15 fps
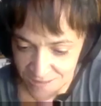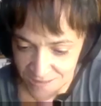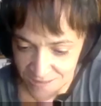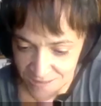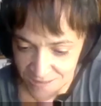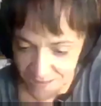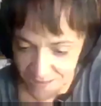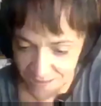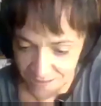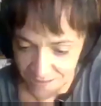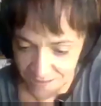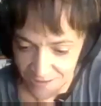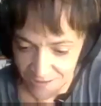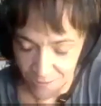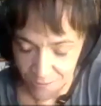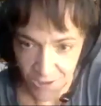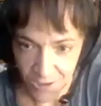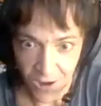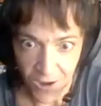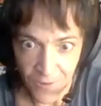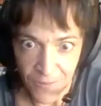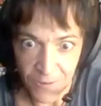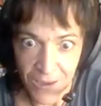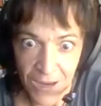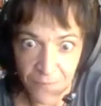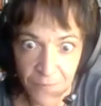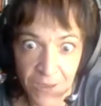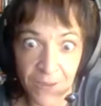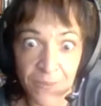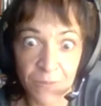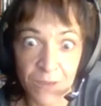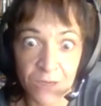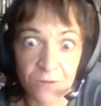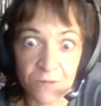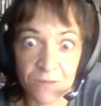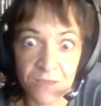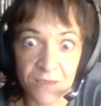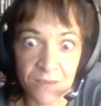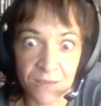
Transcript: a cot in the back behind the medical tent.